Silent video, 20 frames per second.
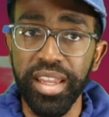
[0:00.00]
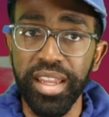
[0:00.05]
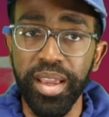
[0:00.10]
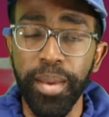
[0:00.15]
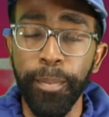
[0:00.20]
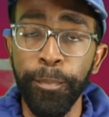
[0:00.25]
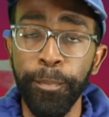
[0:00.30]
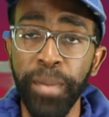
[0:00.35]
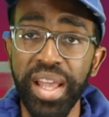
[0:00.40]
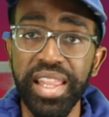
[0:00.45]

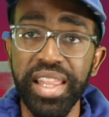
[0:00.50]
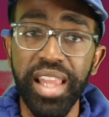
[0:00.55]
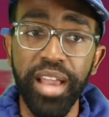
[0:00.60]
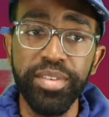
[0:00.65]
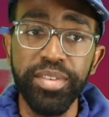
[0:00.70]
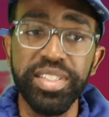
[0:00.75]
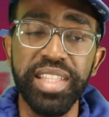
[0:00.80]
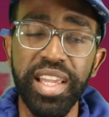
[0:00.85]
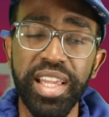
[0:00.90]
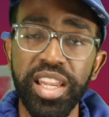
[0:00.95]
MetLife
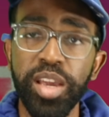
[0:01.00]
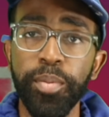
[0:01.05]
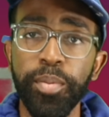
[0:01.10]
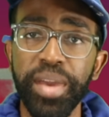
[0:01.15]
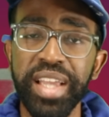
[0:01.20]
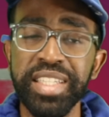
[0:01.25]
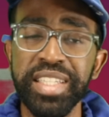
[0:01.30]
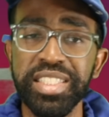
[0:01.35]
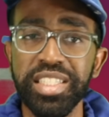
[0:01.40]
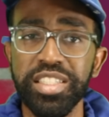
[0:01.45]
Stadium
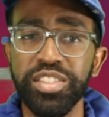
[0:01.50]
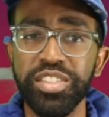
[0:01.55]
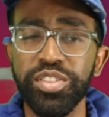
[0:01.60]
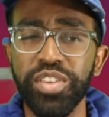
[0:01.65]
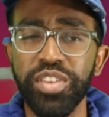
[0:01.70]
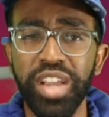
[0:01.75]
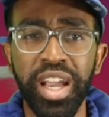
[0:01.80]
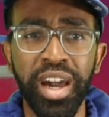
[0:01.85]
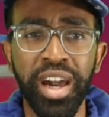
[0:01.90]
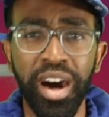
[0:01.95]
is just
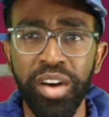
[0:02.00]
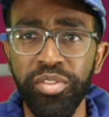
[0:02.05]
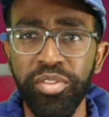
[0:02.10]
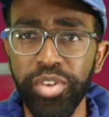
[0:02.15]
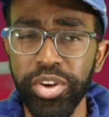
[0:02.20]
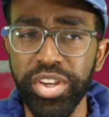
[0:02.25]
covered